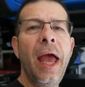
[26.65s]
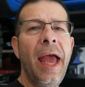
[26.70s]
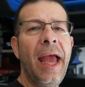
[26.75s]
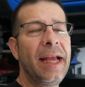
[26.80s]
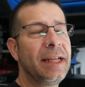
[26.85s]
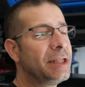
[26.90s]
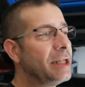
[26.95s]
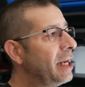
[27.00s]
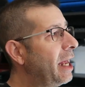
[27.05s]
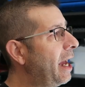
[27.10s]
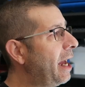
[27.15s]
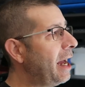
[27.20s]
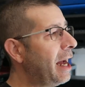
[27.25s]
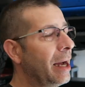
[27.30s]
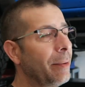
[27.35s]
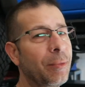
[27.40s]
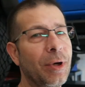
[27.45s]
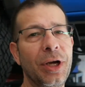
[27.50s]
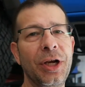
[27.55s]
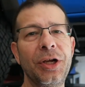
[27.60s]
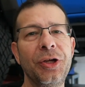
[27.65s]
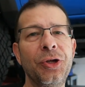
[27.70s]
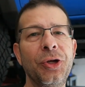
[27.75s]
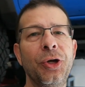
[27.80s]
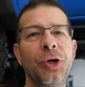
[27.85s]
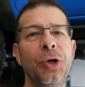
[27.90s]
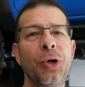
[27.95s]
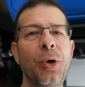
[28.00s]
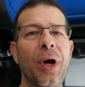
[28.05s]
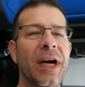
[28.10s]
Hey, today I'm going to
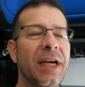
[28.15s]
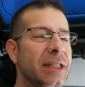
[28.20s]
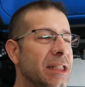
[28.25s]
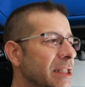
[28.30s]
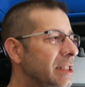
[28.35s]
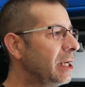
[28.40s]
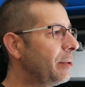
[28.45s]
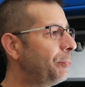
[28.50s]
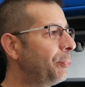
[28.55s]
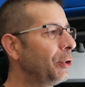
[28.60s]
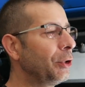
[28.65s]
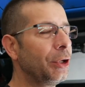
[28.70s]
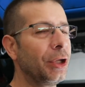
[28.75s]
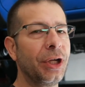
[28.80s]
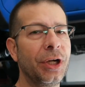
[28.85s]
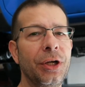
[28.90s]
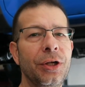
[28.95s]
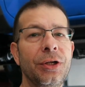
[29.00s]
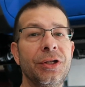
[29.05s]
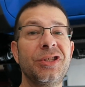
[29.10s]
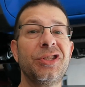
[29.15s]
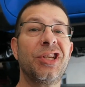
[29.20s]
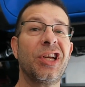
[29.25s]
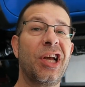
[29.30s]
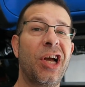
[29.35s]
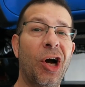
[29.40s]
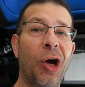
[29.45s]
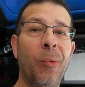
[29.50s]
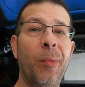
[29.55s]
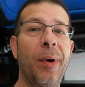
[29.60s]
do a simple little
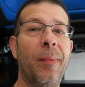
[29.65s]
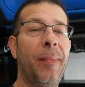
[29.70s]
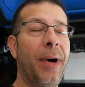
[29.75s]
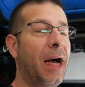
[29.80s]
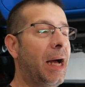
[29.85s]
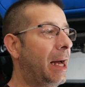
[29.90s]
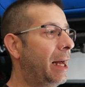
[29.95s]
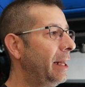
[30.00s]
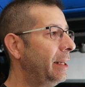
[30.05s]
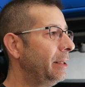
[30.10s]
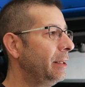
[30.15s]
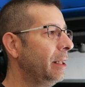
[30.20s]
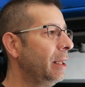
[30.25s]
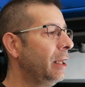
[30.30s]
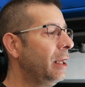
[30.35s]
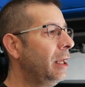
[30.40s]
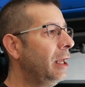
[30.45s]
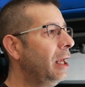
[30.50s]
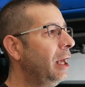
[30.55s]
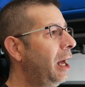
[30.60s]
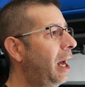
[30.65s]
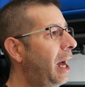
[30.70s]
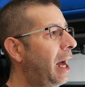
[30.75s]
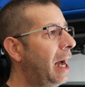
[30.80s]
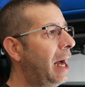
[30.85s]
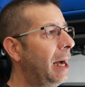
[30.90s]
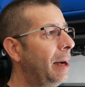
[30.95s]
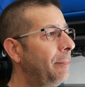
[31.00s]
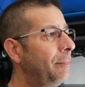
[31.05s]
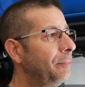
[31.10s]
Tacoma mod.
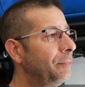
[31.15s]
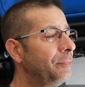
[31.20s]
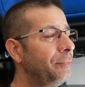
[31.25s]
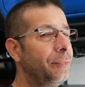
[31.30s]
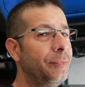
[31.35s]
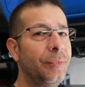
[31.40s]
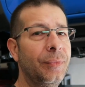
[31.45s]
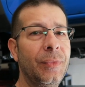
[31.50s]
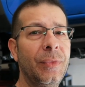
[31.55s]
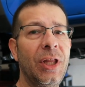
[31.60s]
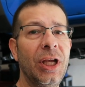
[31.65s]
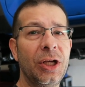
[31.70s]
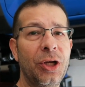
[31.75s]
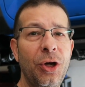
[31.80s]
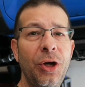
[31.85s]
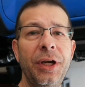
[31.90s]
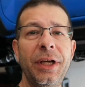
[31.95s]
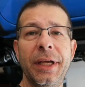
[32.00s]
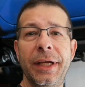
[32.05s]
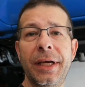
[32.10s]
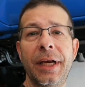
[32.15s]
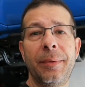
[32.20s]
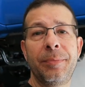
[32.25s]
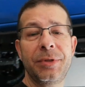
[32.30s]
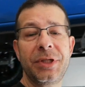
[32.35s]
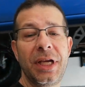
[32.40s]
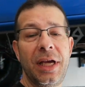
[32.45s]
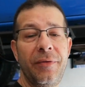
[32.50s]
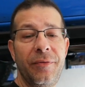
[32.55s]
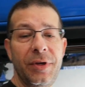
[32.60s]
Um, they couldn't end
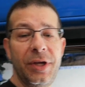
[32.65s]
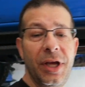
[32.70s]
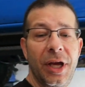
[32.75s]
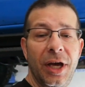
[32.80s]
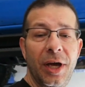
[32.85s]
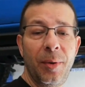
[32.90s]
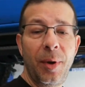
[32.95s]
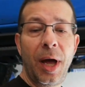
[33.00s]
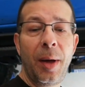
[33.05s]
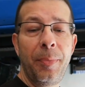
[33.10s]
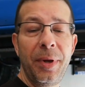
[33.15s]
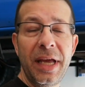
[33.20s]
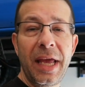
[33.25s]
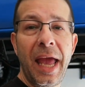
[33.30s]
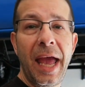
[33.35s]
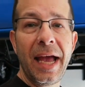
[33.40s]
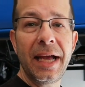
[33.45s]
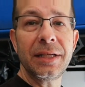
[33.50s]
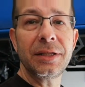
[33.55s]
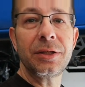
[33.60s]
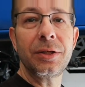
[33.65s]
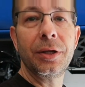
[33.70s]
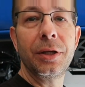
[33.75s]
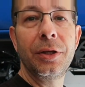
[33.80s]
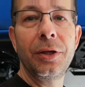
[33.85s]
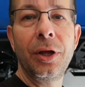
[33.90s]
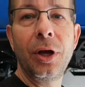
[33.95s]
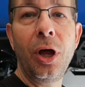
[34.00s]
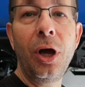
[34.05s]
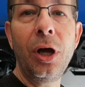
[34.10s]
up saving you a big
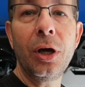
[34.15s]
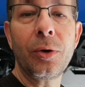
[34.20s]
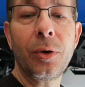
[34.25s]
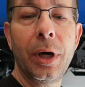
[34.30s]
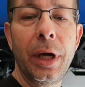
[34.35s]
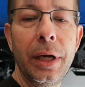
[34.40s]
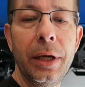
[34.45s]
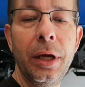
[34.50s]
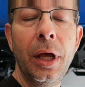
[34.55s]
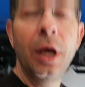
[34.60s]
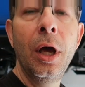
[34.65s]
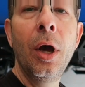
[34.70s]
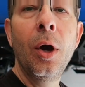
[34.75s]
hassle in the long run.